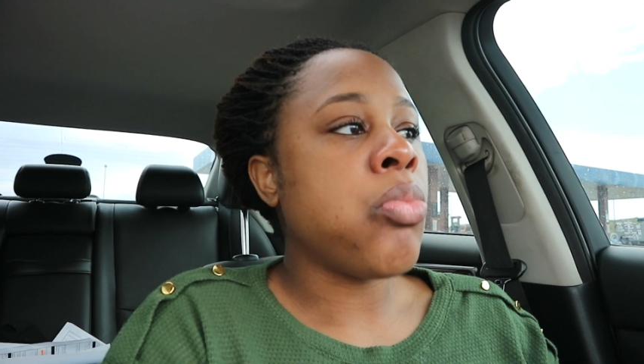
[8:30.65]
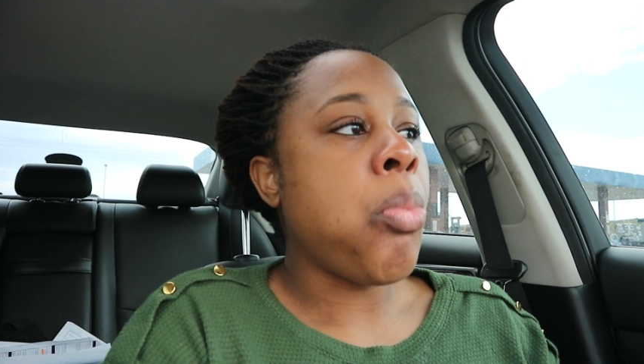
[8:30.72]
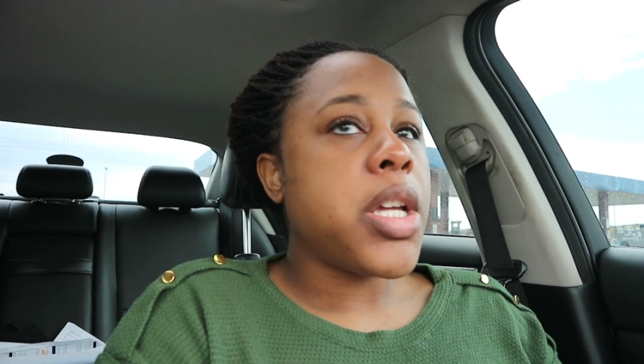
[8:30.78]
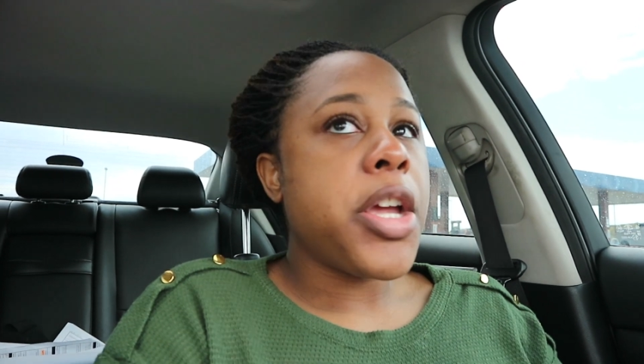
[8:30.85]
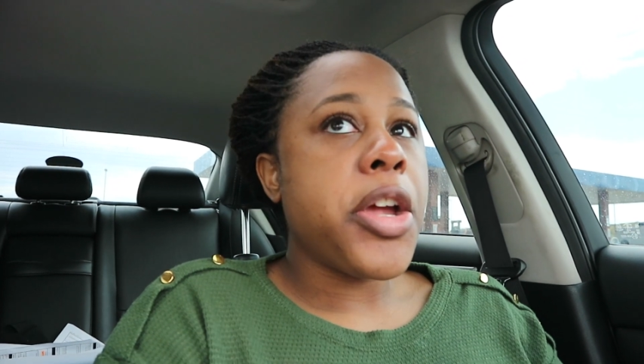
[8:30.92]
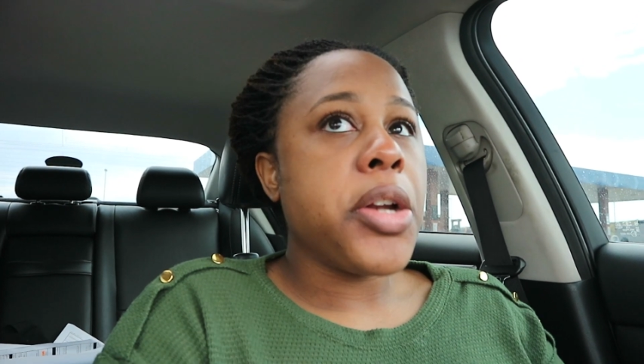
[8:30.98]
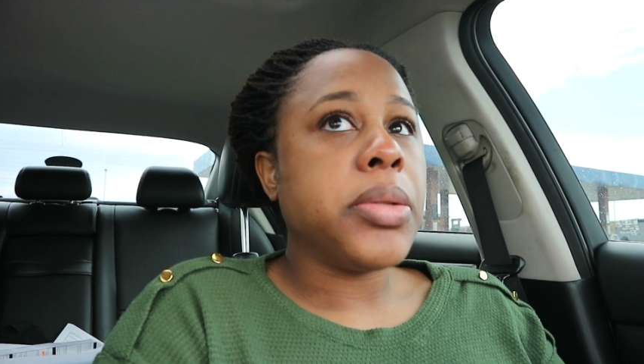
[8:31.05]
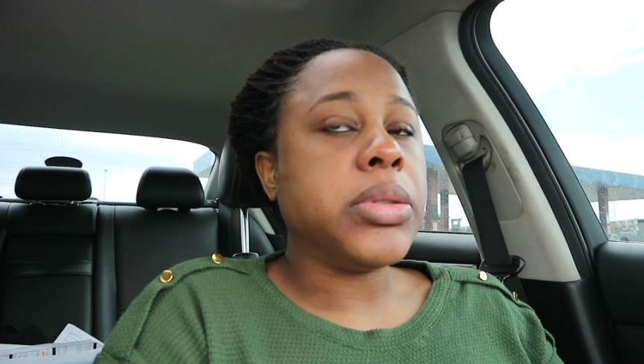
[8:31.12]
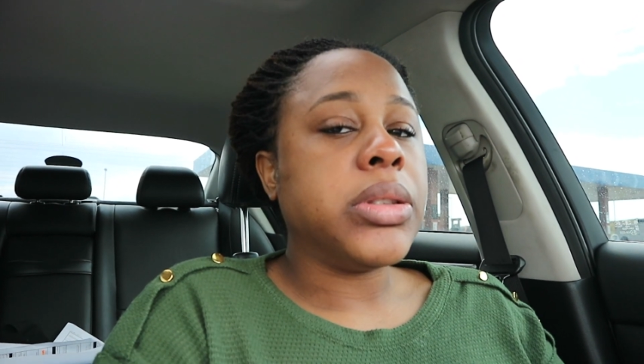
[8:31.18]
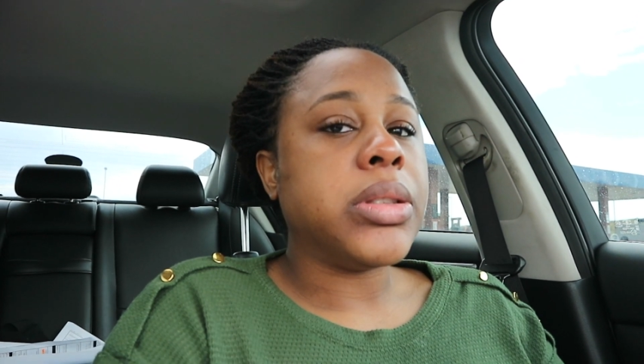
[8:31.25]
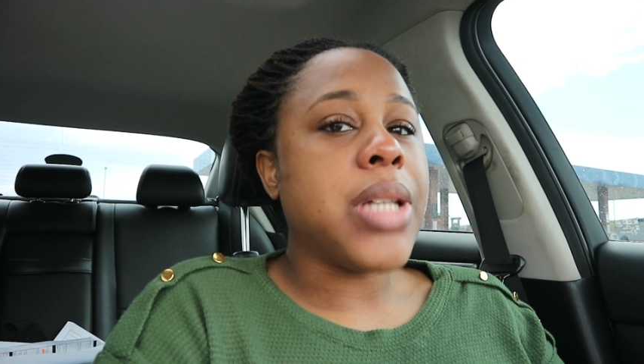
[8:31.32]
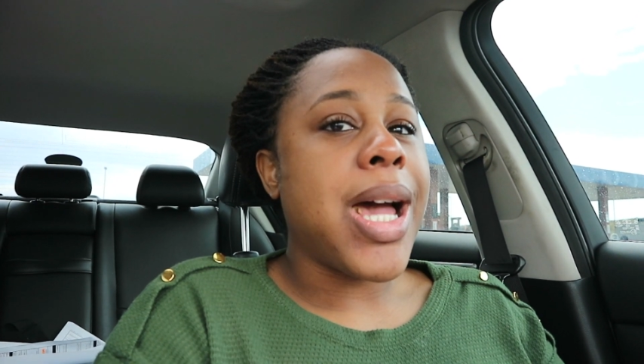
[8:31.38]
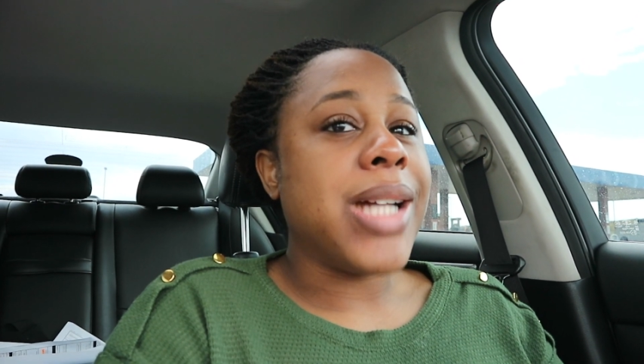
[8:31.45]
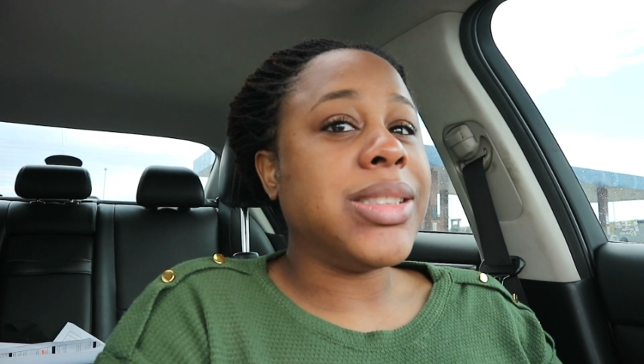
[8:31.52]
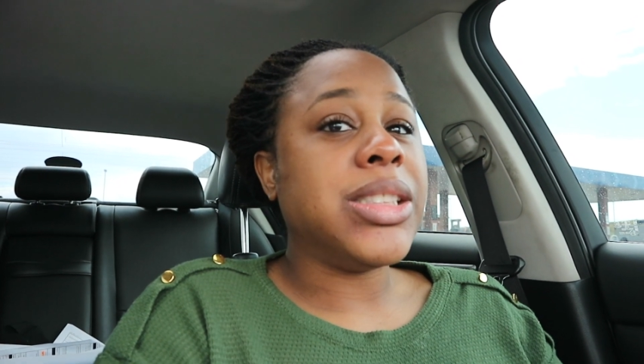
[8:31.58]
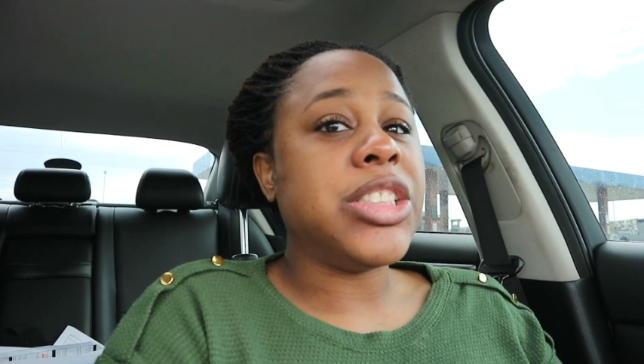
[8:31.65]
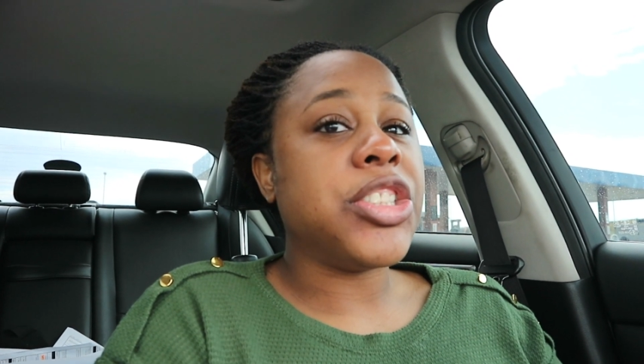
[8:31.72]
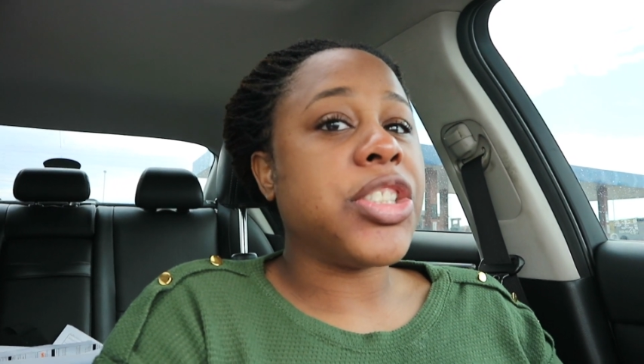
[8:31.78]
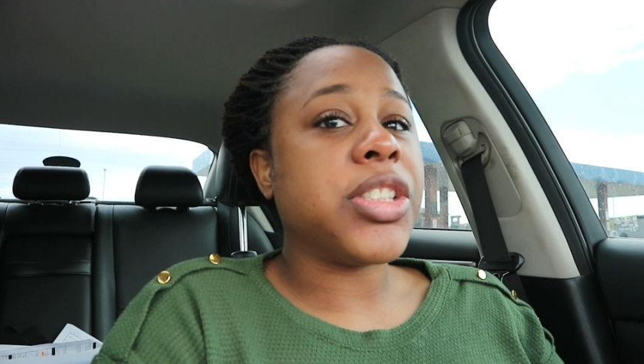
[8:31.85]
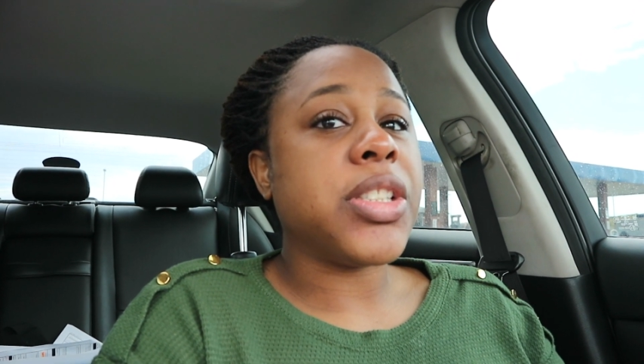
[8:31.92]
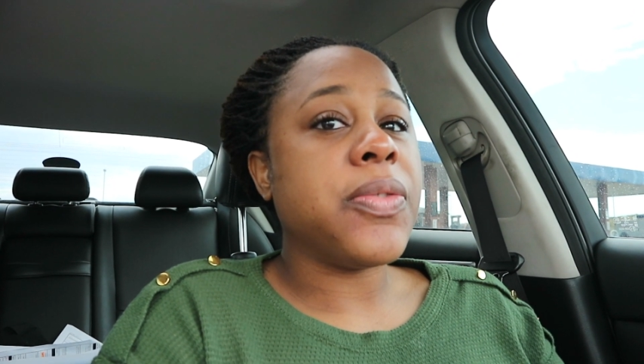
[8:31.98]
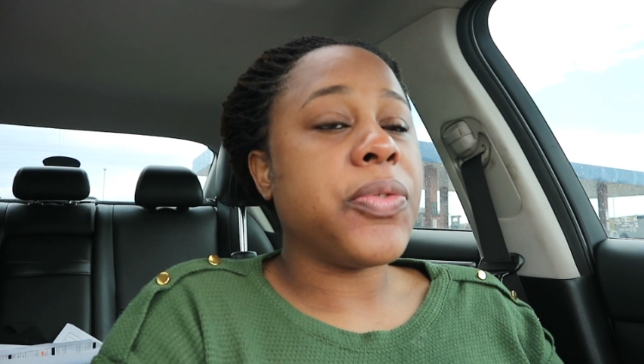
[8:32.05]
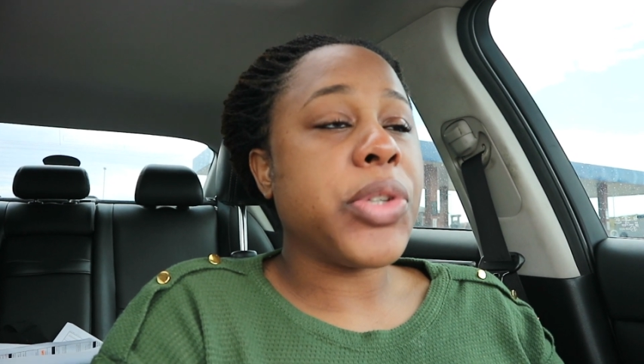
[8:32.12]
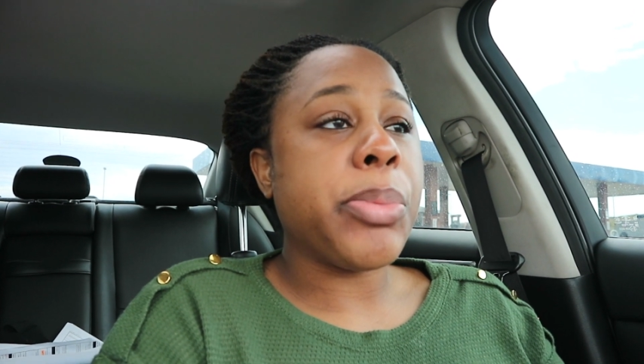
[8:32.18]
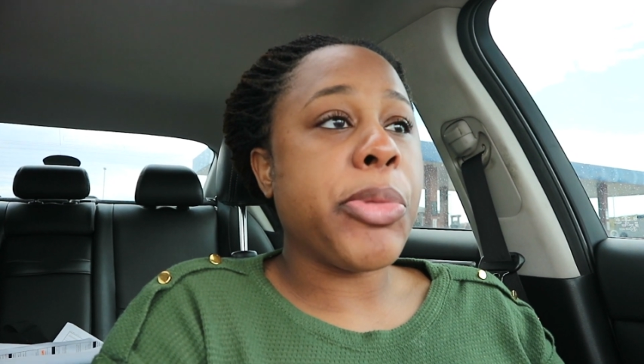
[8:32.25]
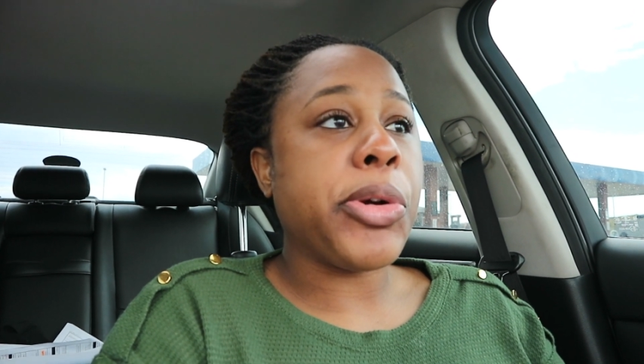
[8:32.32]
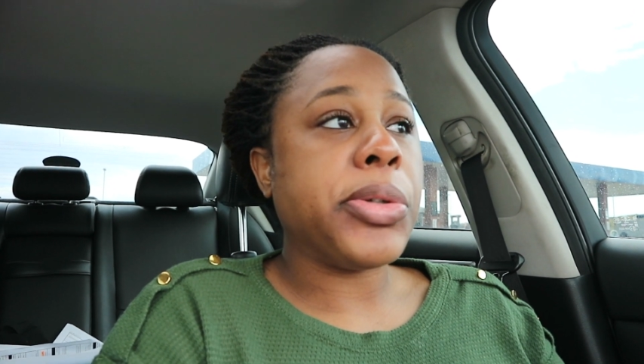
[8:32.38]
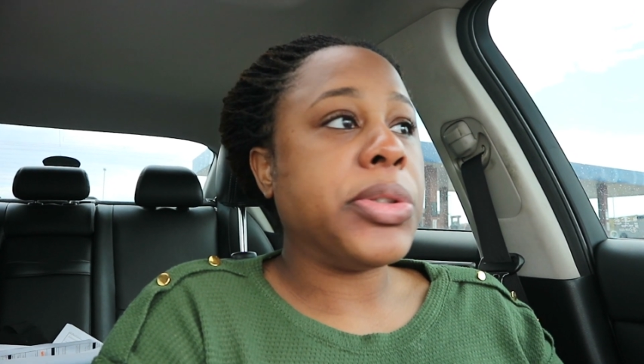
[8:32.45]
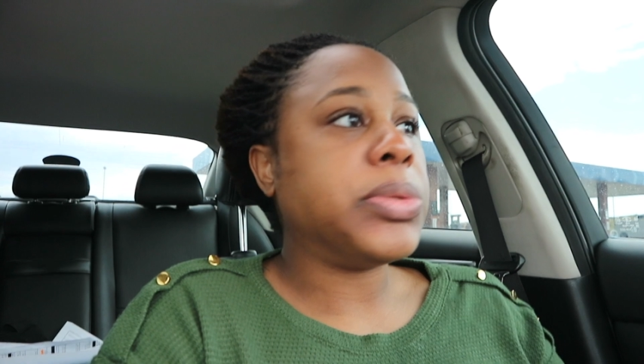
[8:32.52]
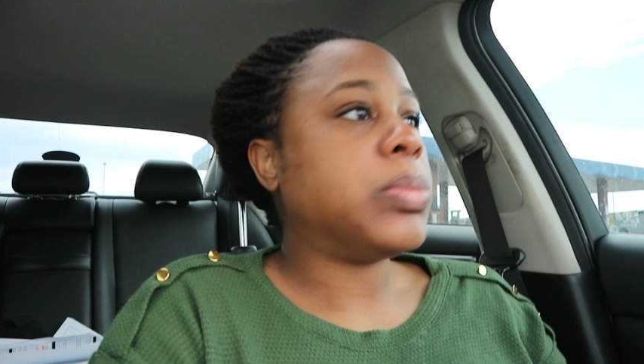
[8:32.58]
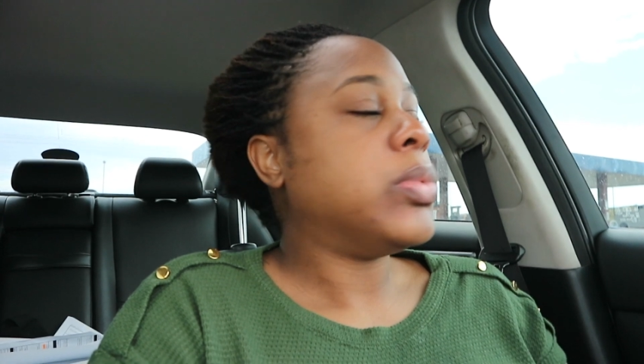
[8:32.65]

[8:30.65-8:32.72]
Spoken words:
And I didn't hear nothing from her.